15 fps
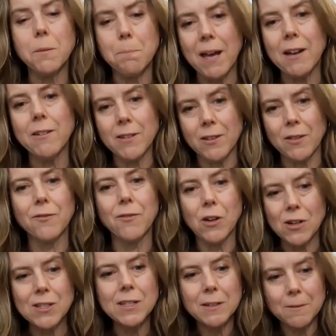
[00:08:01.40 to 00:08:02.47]
even better than the
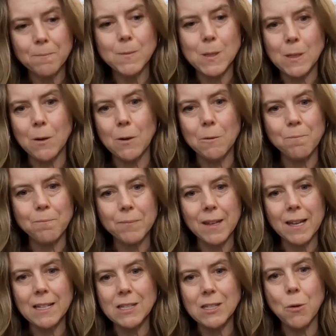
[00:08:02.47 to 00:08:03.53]
first. So
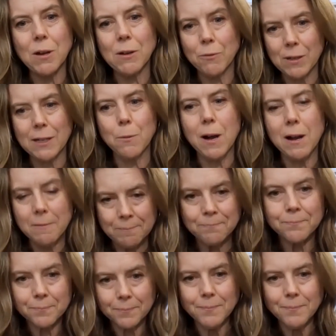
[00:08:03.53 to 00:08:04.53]
it's going really well.